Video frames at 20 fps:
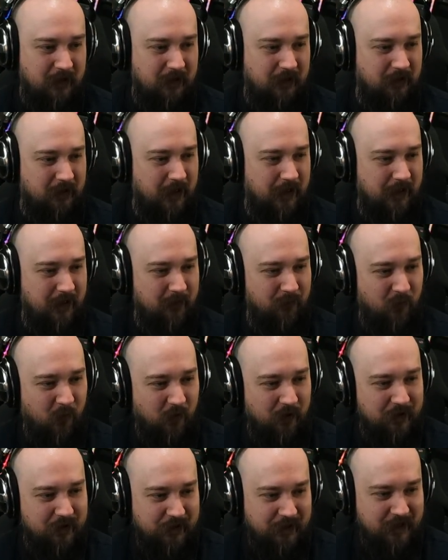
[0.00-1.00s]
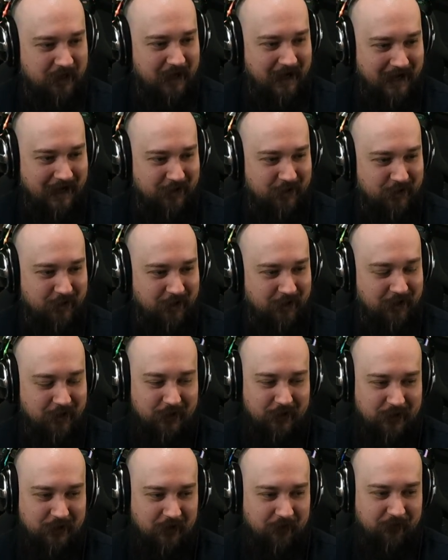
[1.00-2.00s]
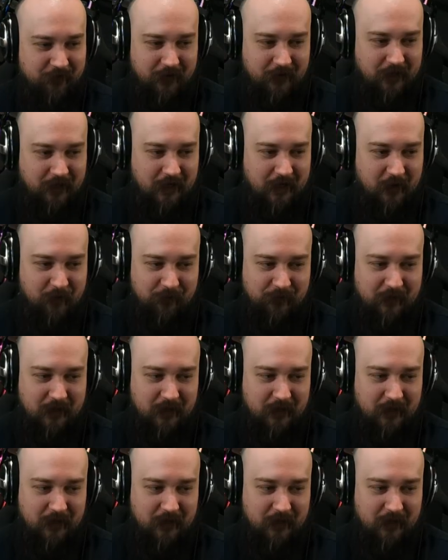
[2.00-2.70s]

like, and more de-essing and stuff like that.